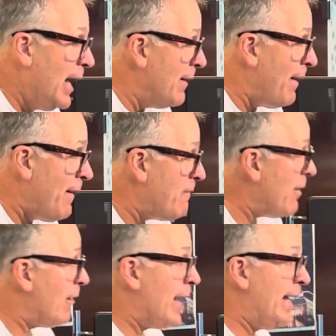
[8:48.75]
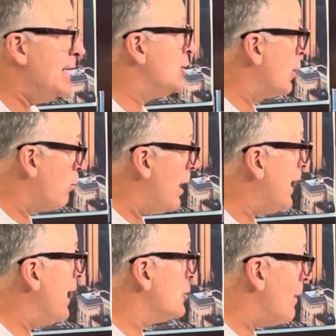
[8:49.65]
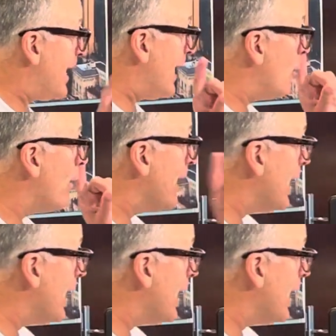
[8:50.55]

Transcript: And then they felt like he's going to run again, so I got to go get